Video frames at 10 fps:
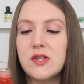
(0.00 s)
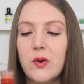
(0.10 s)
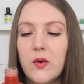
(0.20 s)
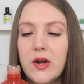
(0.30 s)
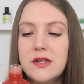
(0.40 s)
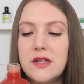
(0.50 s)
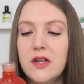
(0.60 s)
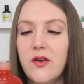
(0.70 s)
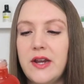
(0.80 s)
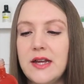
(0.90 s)
So according to the
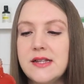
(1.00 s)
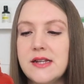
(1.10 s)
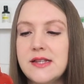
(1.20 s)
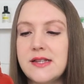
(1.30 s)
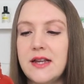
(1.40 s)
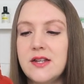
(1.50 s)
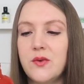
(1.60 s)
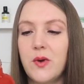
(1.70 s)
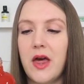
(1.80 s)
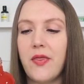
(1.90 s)
ingredients, it is
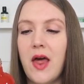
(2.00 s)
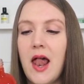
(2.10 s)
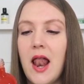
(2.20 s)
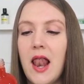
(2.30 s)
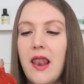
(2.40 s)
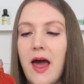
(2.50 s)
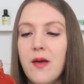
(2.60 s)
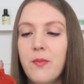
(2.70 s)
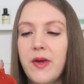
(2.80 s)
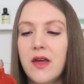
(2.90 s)
scented with
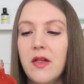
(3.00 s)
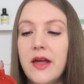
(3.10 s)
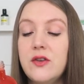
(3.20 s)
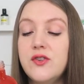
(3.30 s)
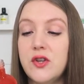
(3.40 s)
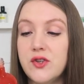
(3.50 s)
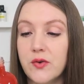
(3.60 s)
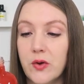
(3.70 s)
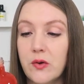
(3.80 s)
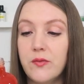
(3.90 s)
lime peel and
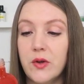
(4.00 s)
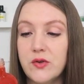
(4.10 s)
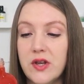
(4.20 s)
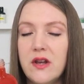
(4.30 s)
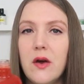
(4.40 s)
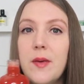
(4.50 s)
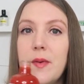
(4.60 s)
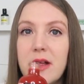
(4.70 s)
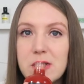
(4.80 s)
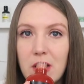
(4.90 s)
ginger root infusion. Okay,
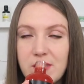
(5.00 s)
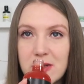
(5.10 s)
maybe that's what